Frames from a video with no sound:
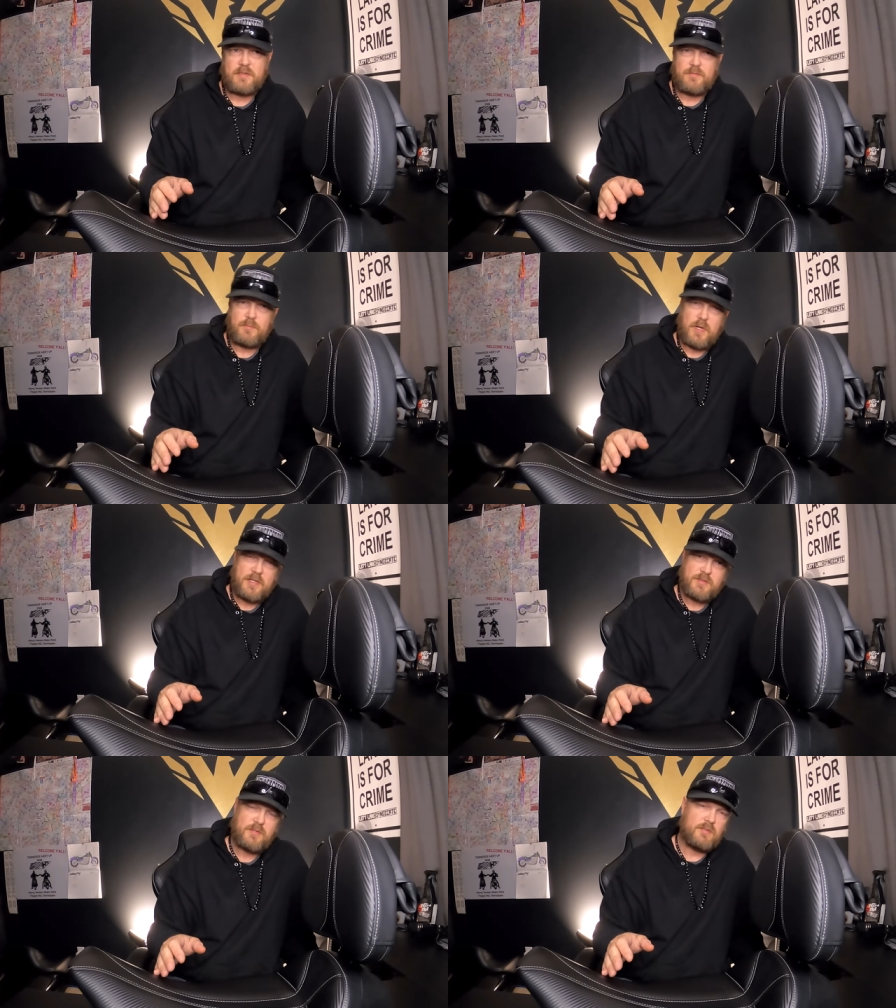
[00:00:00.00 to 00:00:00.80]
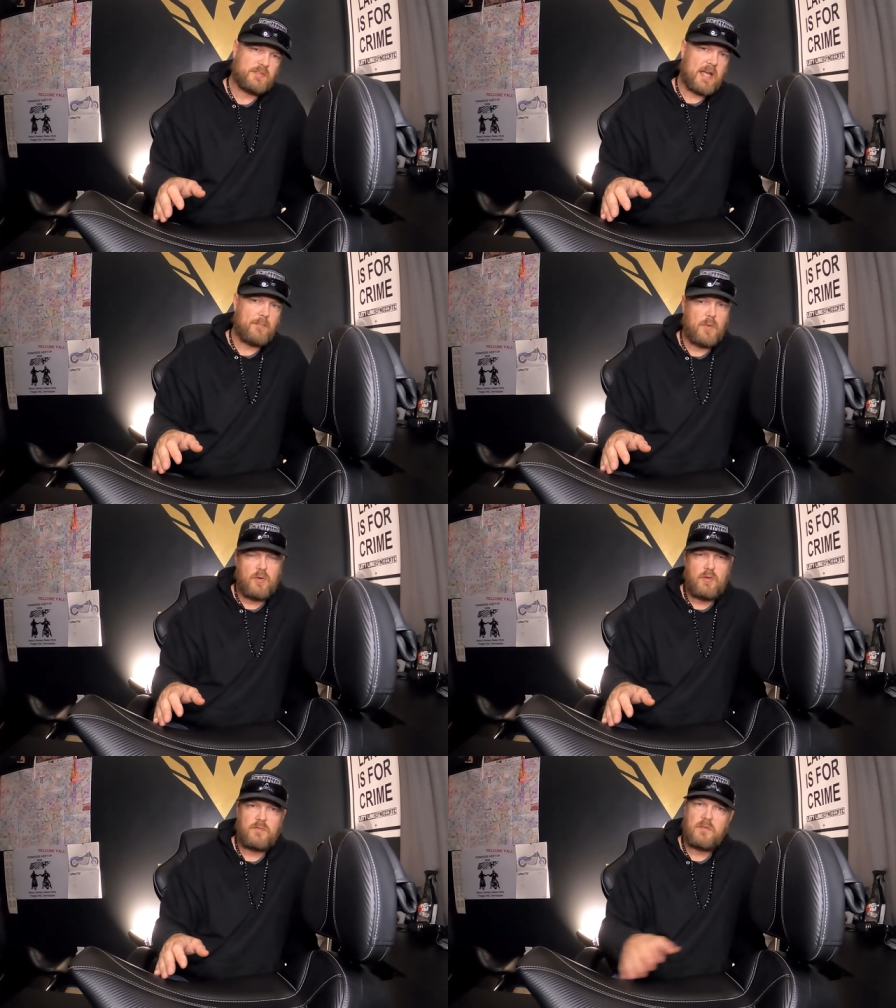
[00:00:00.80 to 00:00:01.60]
And but as soon as I
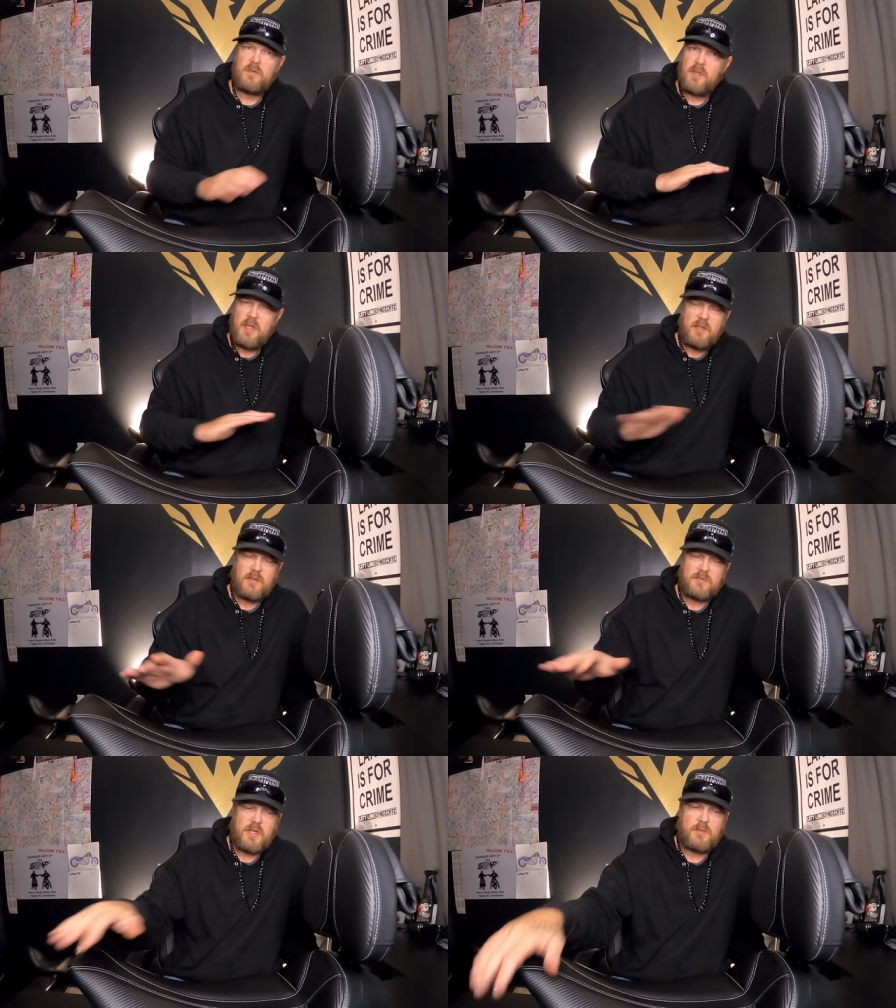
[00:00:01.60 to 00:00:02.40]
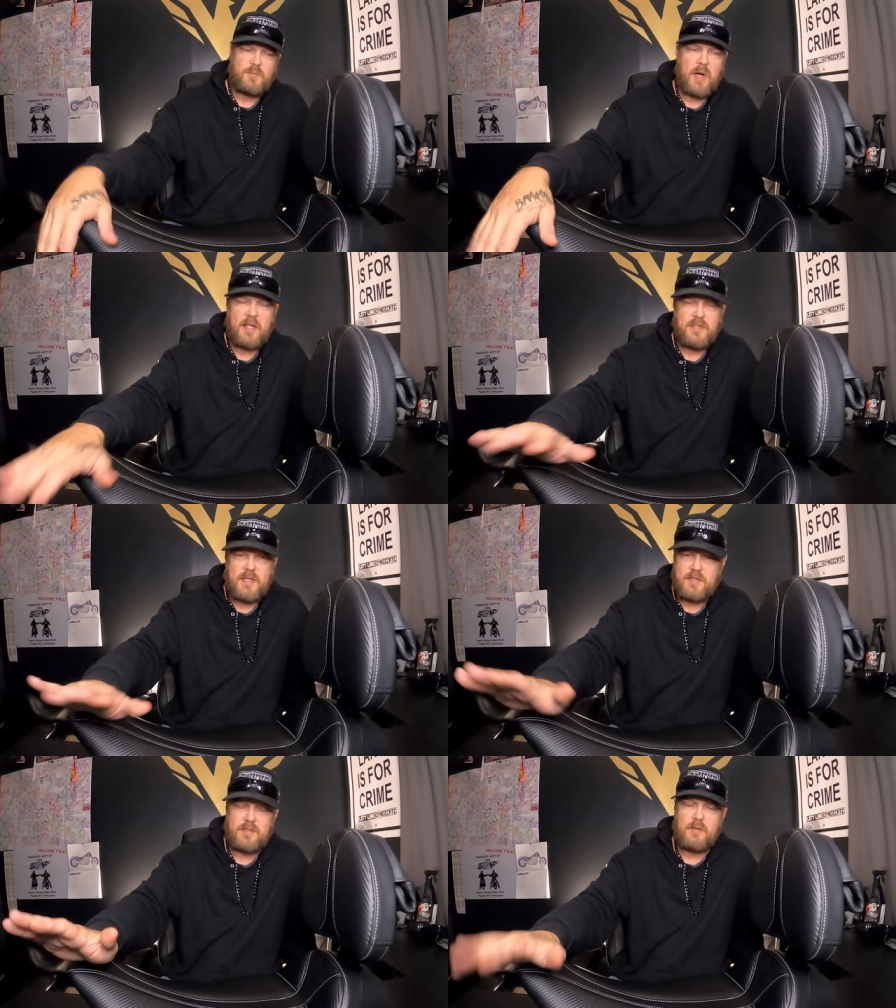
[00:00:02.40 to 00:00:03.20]
move, those numb spots
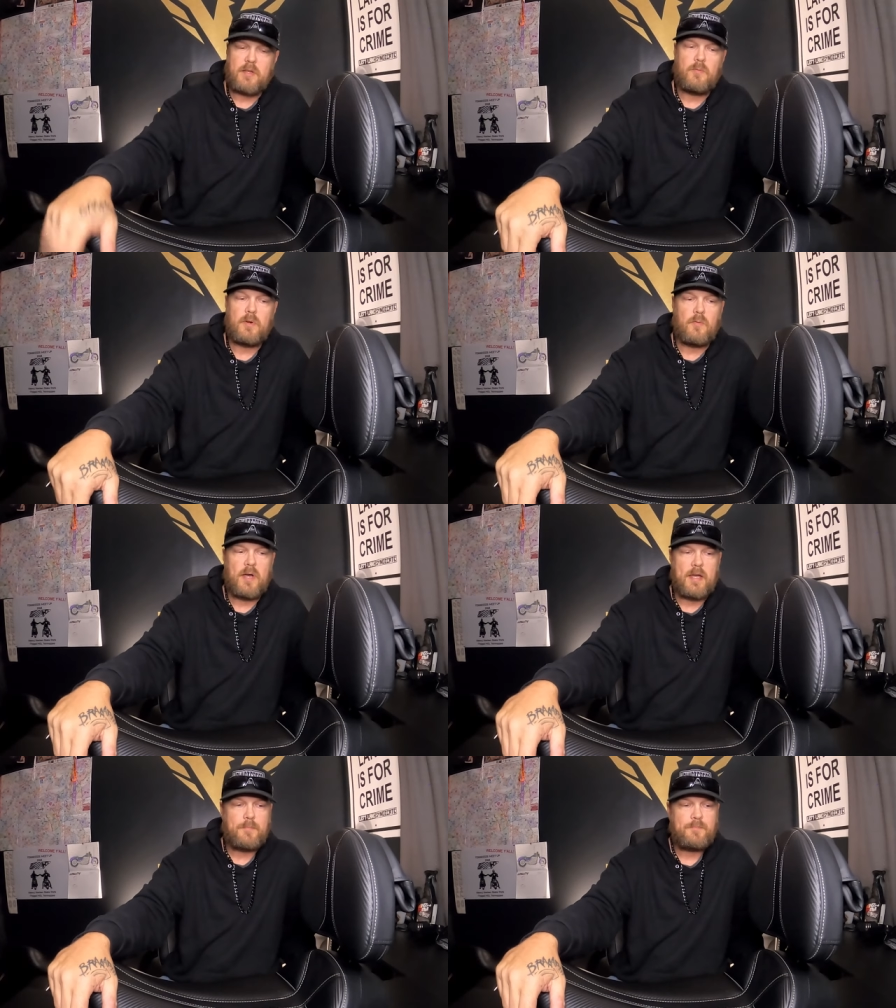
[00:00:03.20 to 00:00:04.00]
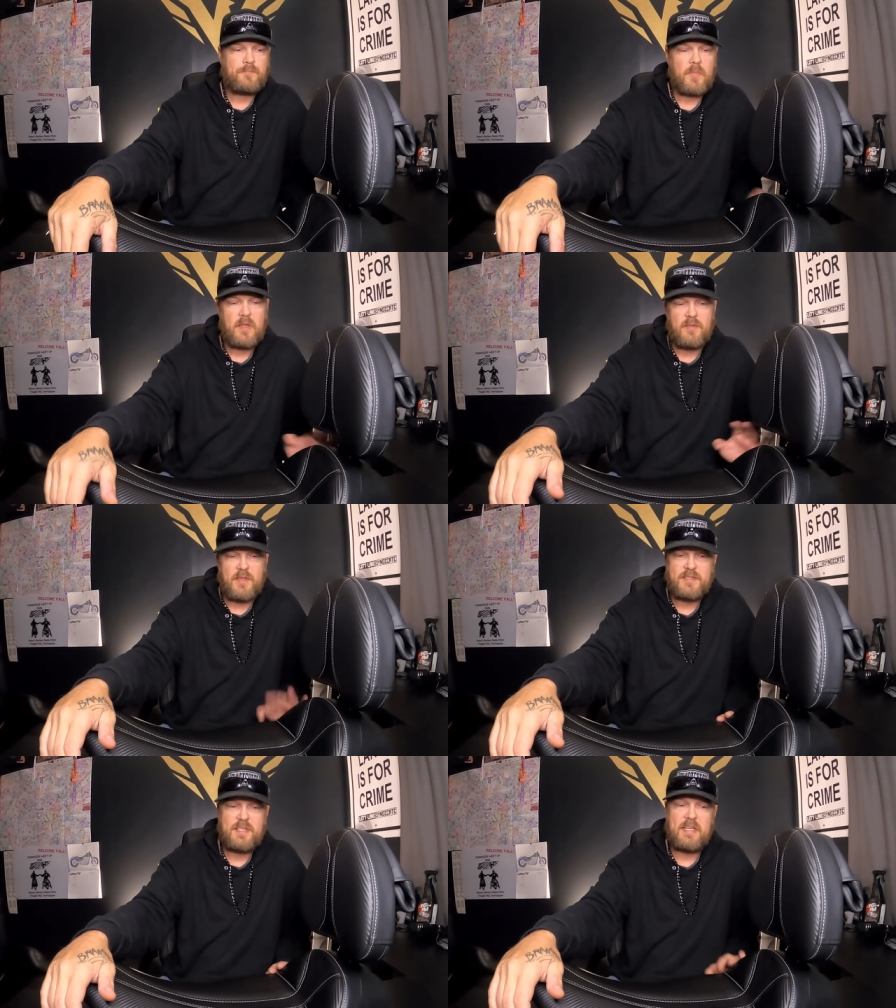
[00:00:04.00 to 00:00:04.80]
instantly went away.
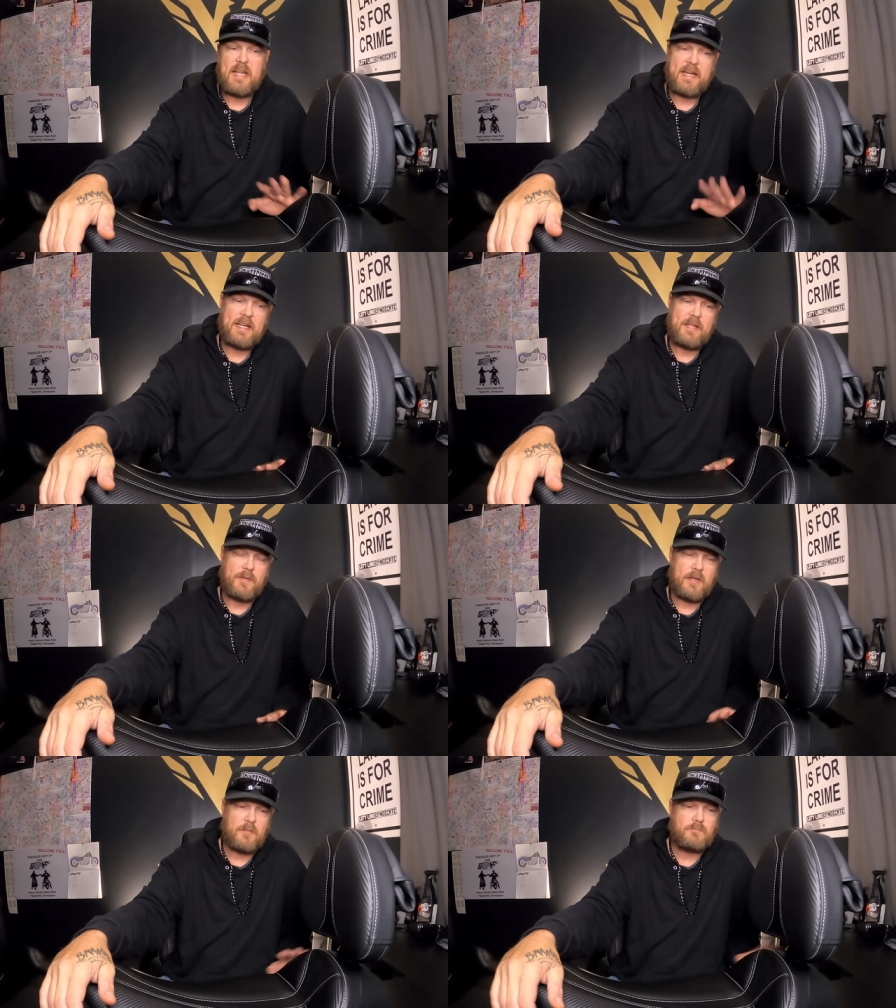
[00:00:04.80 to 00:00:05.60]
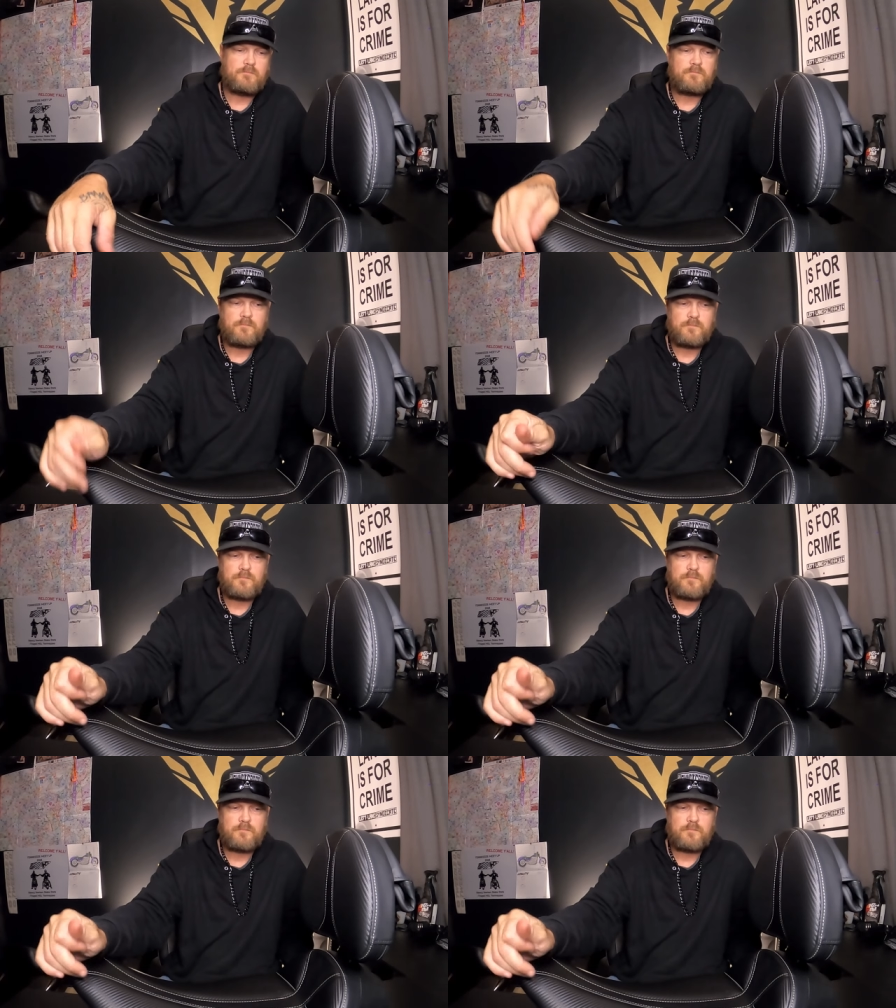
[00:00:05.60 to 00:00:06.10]
This seat, I didn't even get them.